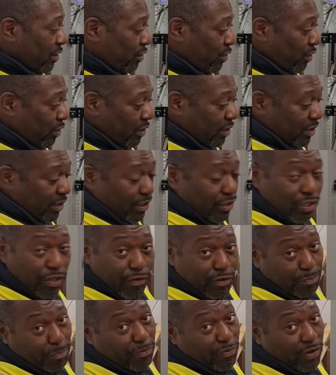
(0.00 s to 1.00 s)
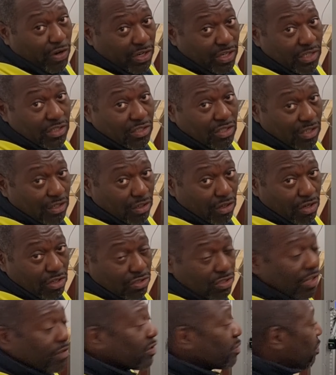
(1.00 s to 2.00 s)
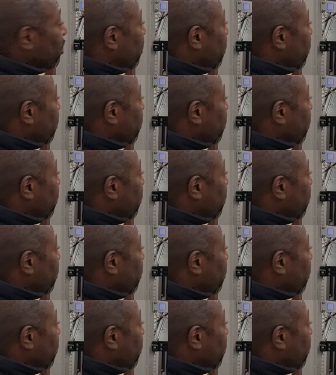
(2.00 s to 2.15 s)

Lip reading: the service provider, to the client service